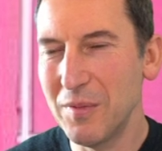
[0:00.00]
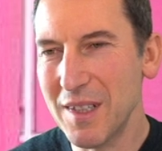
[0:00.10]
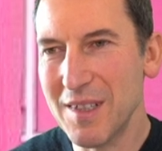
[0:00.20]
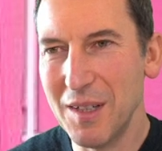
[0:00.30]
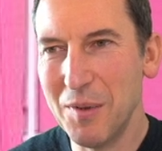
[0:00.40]

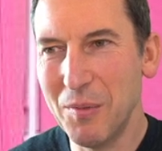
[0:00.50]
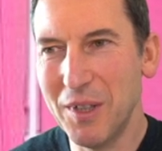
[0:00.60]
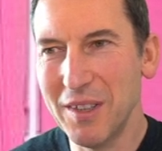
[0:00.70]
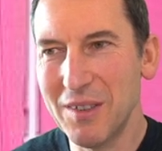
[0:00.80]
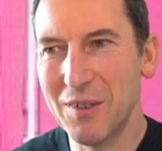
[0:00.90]
let's say we
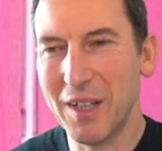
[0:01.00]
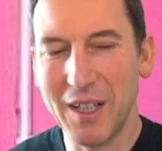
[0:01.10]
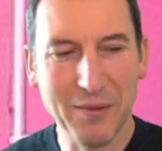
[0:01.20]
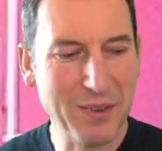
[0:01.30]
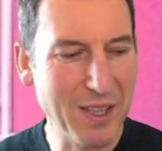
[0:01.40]
want to
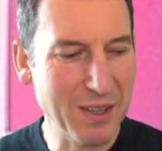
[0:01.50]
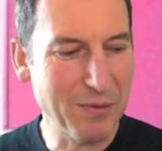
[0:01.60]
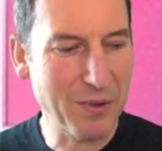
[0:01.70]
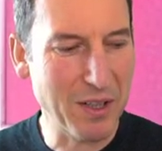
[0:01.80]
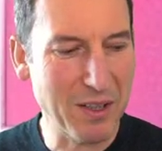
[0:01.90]
have that
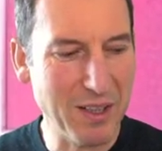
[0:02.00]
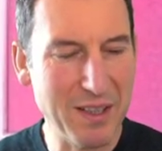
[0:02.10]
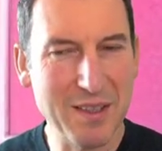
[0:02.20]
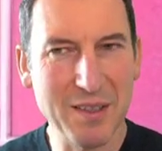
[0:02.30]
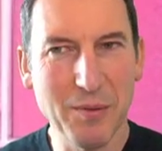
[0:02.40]
for
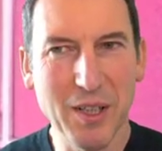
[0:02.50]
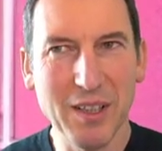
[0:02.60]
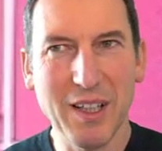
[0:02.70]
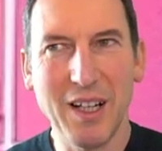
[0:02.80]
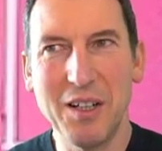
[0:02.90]
RNNs as
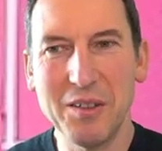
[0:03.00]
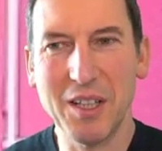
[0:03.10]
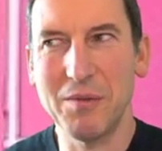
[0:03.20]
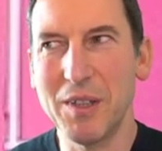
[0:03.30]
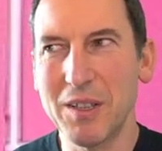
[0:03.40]
well. How
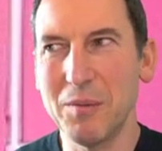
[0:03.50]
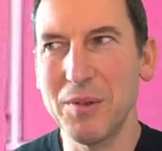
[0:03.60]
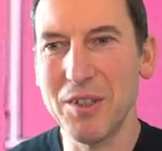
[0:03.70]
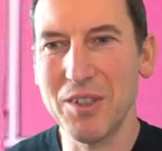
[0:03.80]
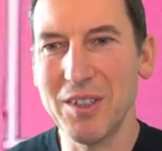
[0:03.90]
can we
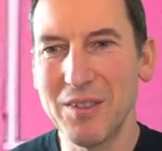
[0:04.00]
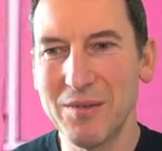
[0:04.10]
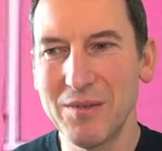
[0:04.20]
accomplish it?